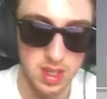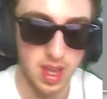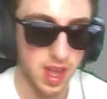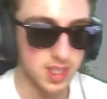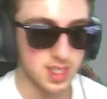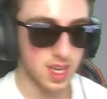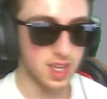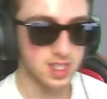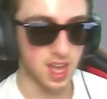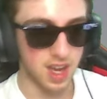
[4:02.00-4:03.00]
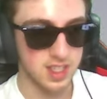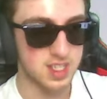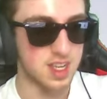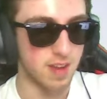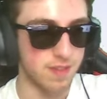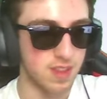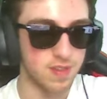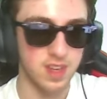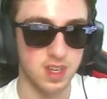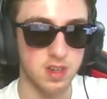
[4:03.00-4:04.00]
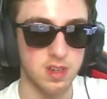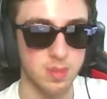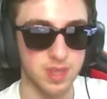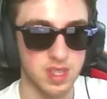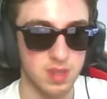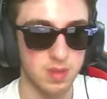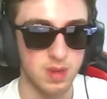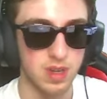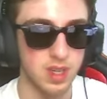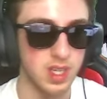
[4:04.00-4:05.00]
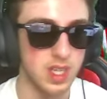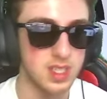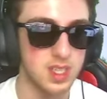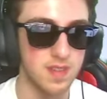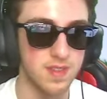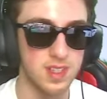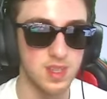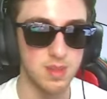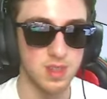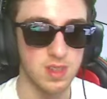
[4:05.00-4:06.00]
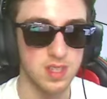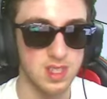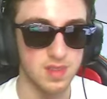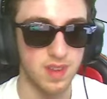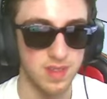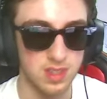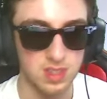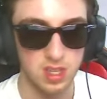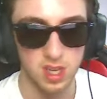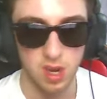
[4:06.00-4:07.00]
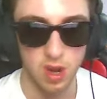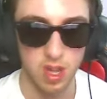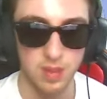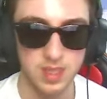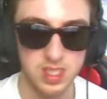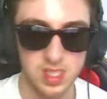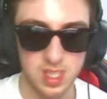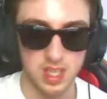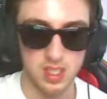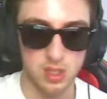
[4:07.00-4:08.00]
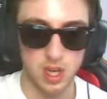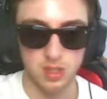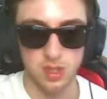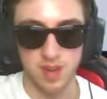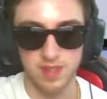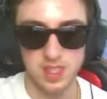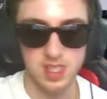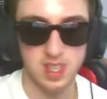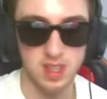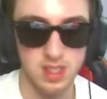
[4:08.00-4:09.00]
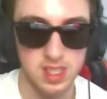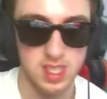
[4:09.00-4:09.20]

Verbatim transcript: It's it's kind of stiff, the vehicle, but don't worry. It gets stiffness up to 3,500. Hold on, let me just like try driving this thing, see